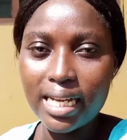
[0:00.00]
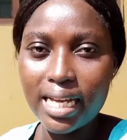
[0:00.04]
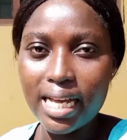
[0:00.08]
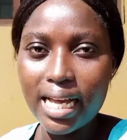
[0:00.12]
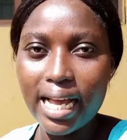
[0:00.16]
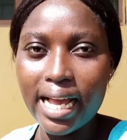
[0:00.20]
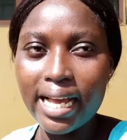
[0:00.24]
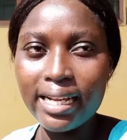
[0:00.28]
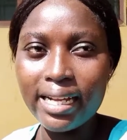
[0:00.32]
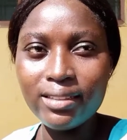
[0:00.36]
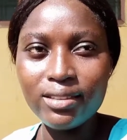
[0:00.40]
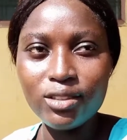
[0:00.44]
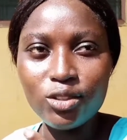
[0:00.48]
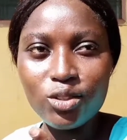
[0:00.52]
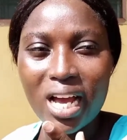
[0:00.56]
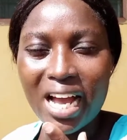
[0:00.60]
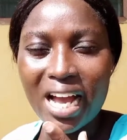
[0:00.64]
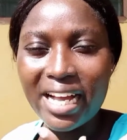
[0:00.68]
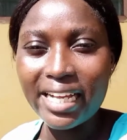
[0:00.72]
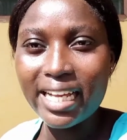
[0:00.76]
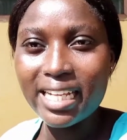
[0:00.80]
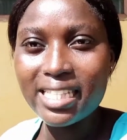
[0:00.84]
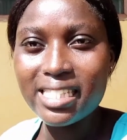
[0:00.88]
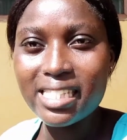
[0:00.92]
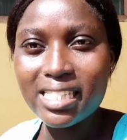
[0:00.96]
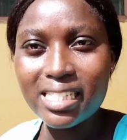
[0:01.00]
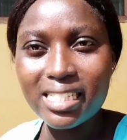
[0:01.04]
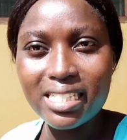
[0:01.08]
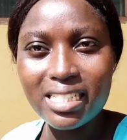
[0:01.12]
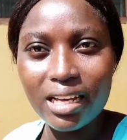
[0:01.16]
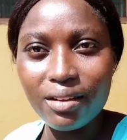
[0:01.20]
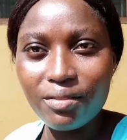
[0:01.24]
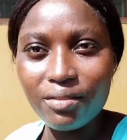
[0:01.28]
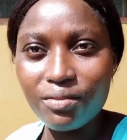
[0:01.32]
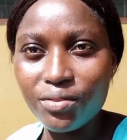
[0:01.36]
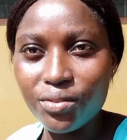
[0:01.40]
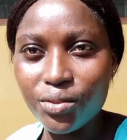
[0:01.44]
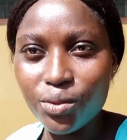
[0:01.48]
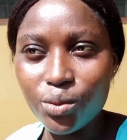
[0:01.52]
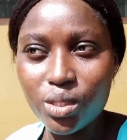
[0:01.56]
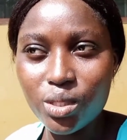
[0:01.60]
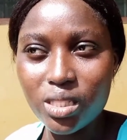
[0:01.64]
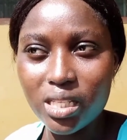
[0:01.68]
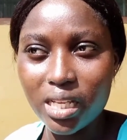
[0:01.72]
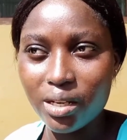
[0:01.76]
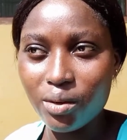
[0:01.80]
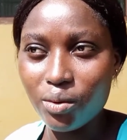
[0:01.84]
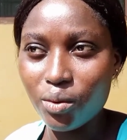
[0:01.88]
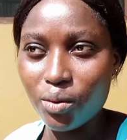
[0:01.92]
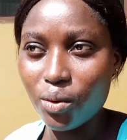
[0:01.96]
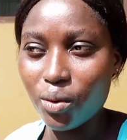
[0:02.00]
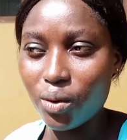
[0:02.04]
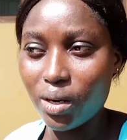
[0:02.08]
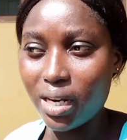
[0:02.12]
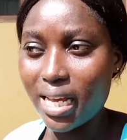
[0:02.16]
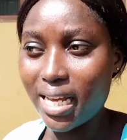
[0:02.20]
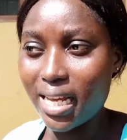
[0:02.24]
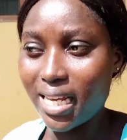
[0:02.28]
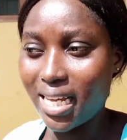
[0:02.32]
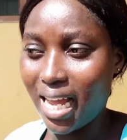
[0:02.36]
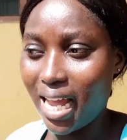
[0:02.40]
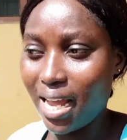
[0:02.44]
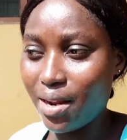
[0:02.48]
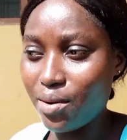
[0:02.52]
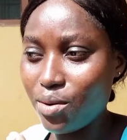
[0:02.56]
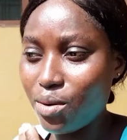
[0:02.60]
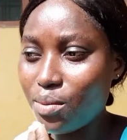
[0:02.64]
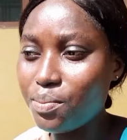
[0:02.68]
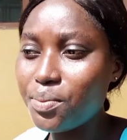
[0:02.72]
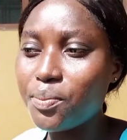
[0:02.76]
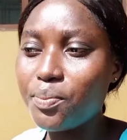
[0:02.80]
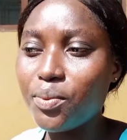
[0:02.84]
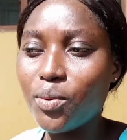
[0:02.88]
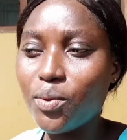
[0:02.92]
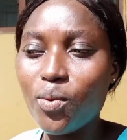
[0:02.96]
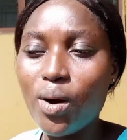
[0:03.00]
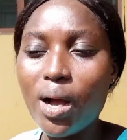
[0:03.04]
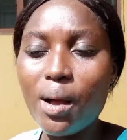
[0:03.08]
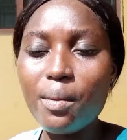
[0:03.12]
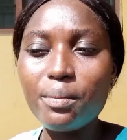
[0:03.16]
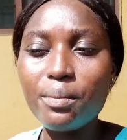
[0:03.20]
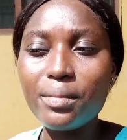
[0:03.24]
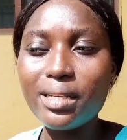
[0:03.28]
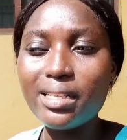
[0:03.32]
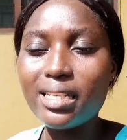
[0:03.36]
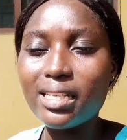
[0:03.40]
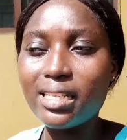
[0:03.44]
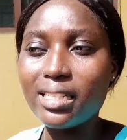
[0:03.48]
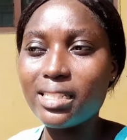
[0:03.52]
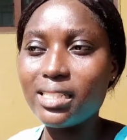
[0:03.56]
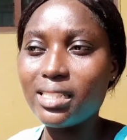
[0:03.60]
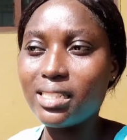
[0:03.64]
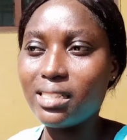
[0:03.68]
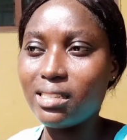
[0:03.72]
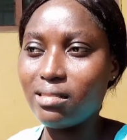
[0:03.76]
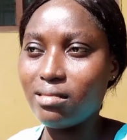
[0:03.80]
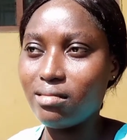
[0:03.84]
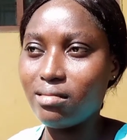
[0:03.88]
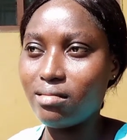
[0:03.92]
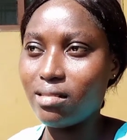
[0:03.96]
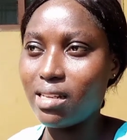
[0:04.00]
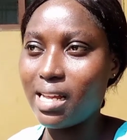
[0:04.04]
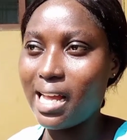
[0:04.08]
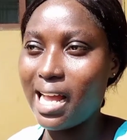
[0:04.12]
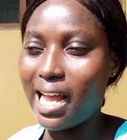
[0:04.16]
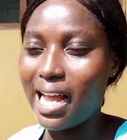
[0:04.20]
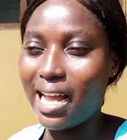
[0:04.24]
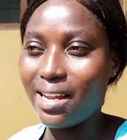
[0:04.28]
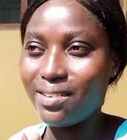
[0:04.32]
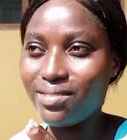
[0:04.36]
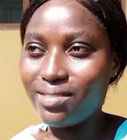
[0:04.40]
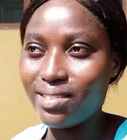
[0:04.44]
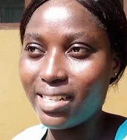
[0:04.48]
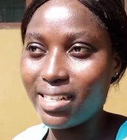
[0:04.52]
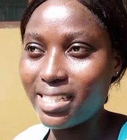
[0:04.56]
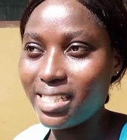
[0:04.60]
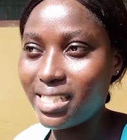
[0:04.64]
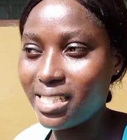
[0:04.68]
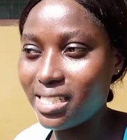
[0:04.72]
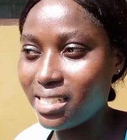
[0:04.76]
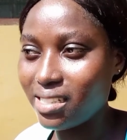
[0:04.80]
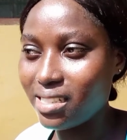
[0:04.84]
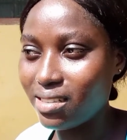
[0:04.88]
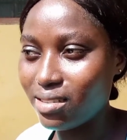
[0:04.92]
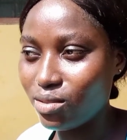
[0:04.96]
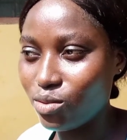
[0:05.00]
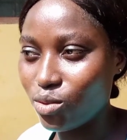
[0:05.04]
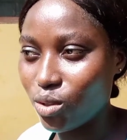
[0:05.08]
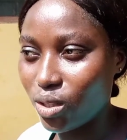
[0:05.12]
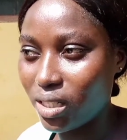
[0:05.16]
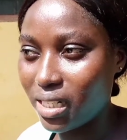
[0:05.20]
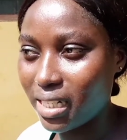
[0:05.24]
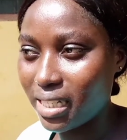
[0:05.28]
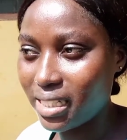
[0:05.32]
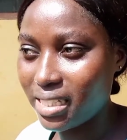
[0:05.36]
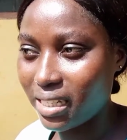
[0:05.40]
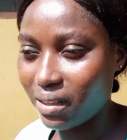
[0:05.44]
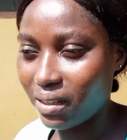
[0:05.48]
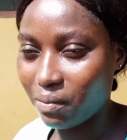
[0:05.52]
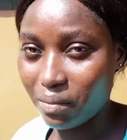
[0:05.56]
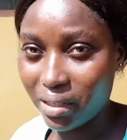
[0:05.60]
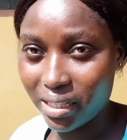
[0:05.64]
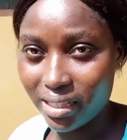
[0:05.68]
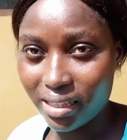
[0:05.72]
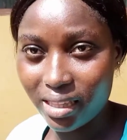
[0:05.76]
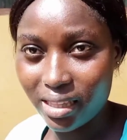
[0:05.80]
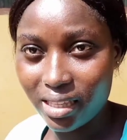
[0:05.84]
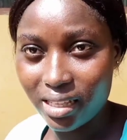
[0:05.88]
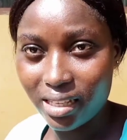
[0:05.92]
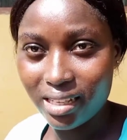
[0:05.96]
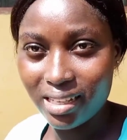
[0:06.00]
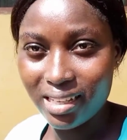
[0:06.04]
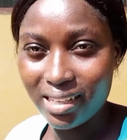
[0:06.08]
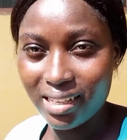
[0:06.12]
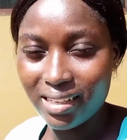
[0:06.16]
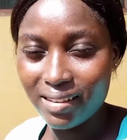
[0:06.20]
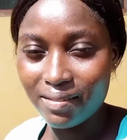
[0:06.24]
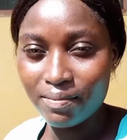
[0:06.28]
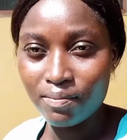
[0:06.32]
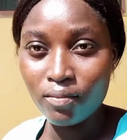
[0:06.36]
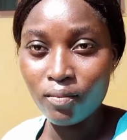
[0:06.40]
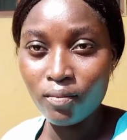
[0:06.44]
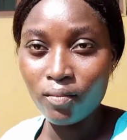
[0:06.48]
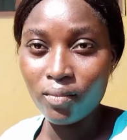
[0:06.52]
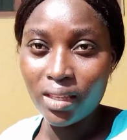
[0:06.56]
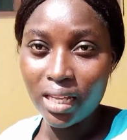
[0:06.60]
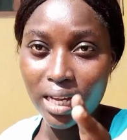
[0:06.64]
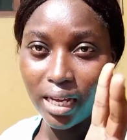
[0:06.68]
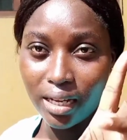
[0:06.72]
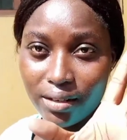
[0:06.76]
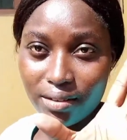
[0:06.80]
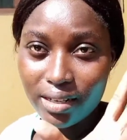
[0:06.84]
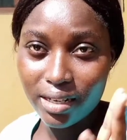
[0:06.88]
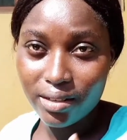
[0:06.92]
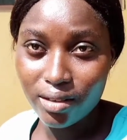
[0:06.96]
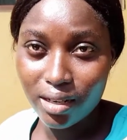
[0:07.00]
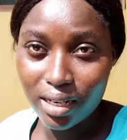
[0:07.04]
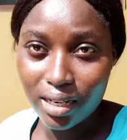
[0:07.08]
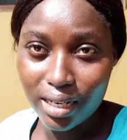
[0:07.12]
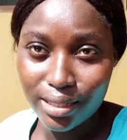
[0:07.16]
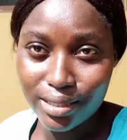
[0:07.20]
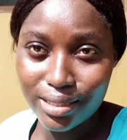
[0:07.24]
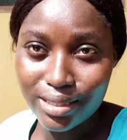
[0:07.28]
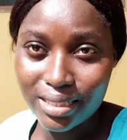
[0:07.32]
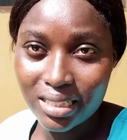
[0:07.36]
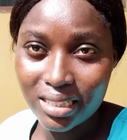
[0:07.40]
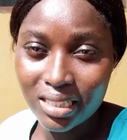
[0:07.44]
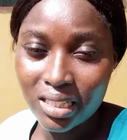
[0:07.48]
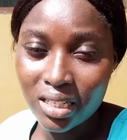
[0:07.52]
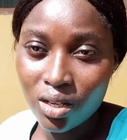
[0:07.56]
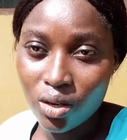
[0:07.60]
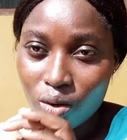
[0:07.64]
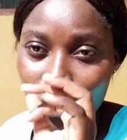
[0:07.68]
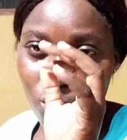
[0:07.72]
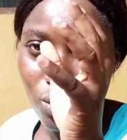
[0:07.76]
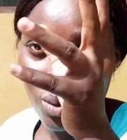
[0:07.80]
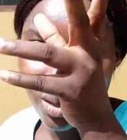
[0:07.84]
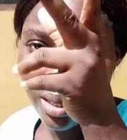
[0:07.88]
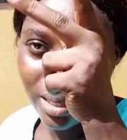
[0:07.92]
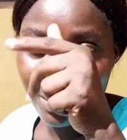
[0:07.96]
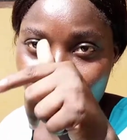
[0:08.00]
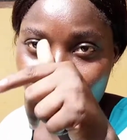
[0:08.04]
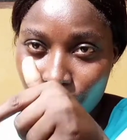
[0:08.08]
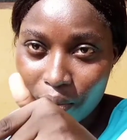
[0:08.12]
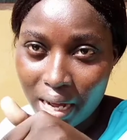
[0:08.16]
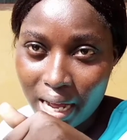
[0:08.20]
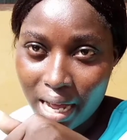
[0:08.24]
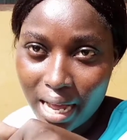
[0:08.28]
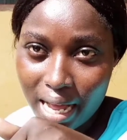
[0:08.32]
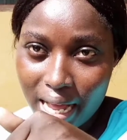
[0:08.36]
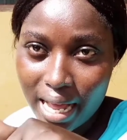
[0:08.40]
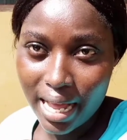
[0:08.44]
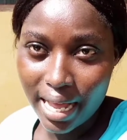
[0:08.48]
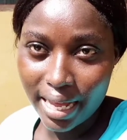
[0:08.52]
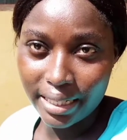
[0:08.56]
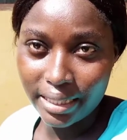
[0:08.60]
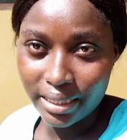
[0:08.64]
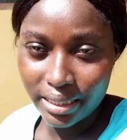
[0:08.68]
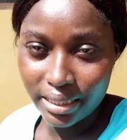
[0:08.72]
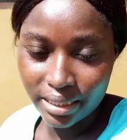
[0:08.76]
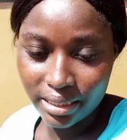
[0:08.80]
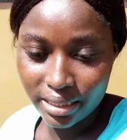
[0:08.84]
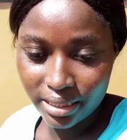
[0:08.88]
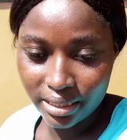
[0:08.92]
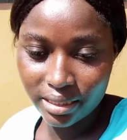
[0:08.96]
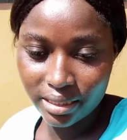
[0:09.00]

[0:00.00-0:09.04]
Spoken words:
and you are getting the views and all, like, I know people who are making $100 a month. $100. What they buy a year?